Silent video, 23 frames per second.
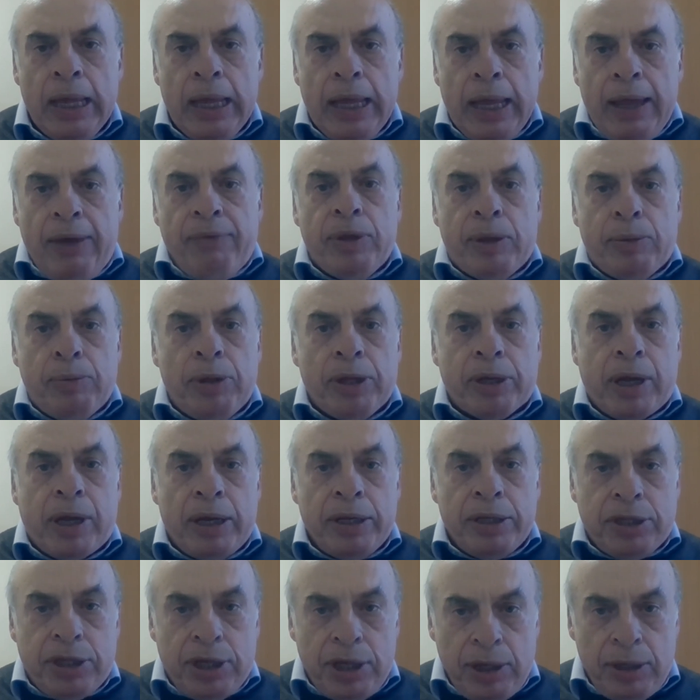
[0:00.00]
if it will
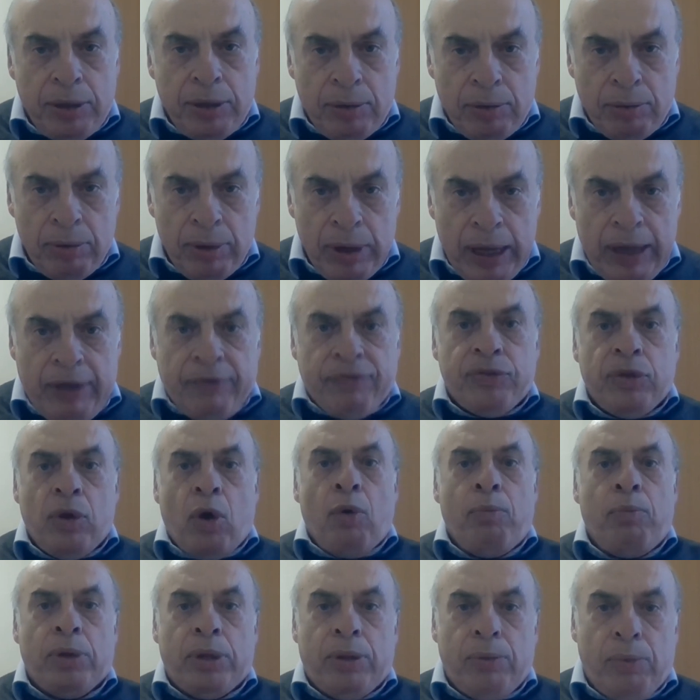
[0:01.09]
continue, if
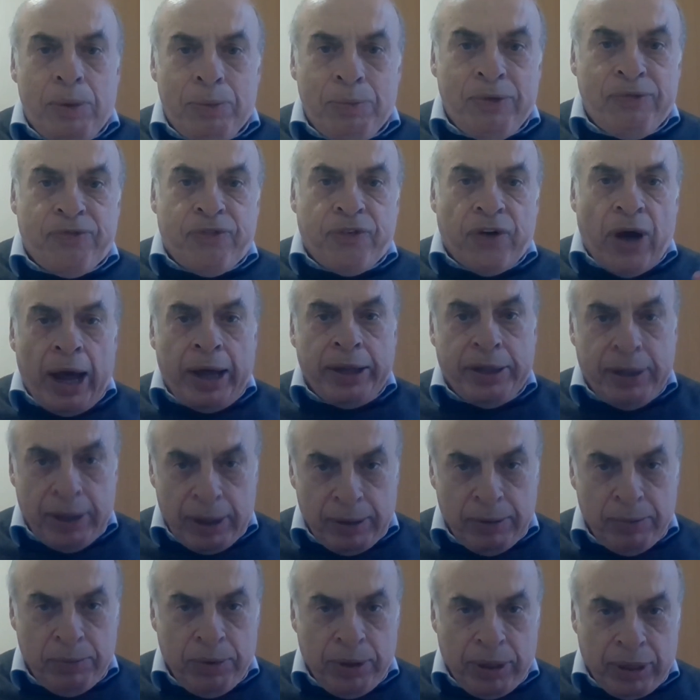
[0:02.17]
nobody will be
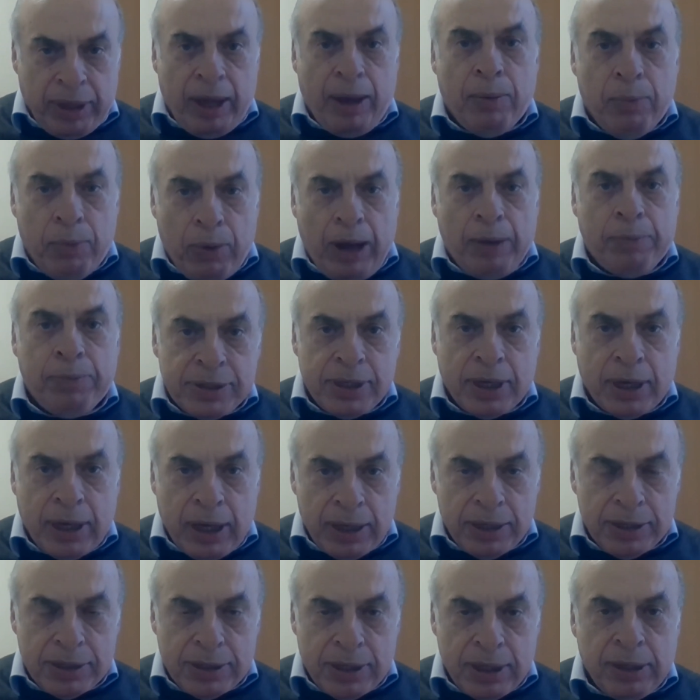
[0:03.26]
fighting with their weapons
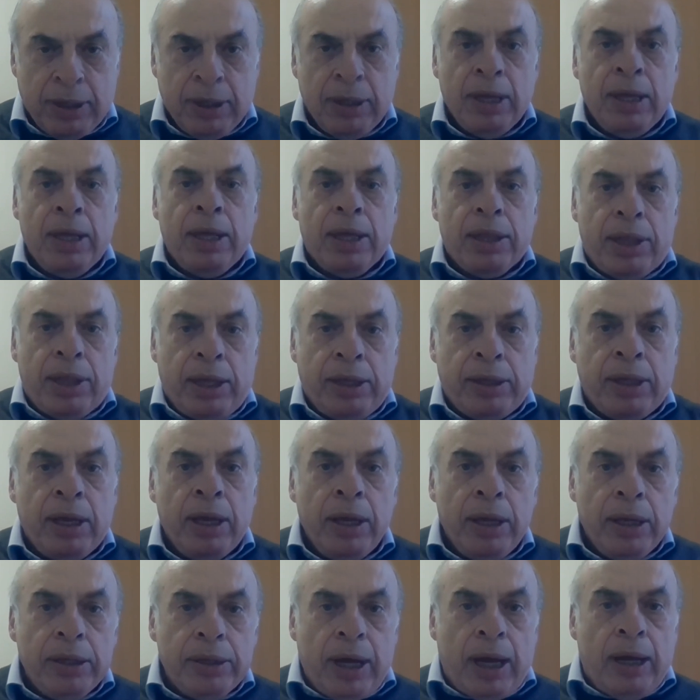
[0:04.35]
against it, then
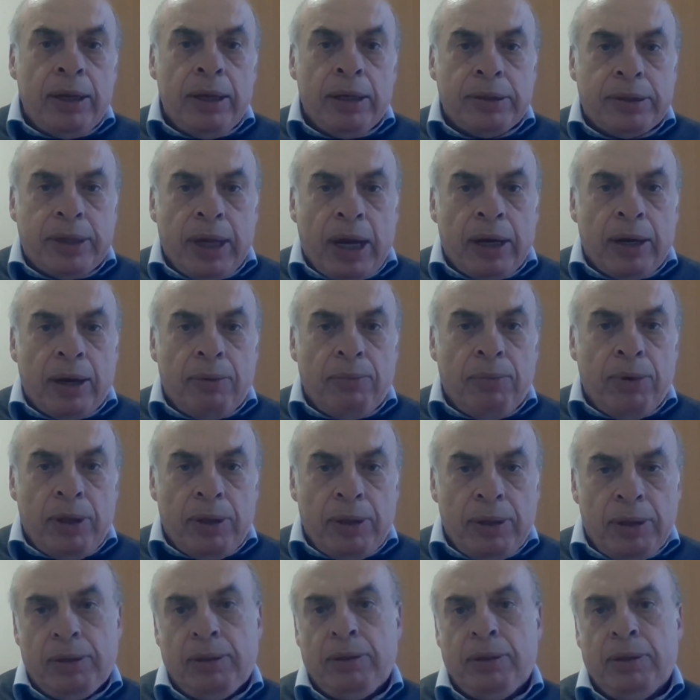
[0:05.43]
terror
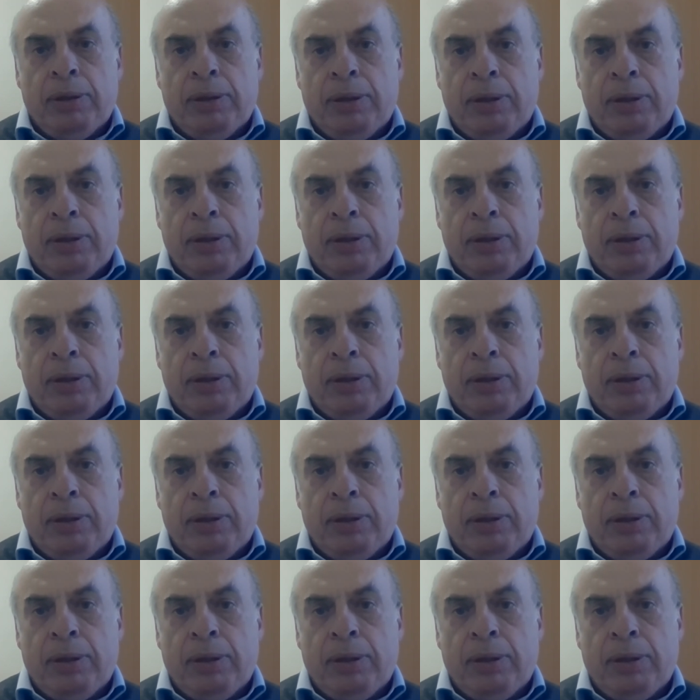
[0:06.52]
will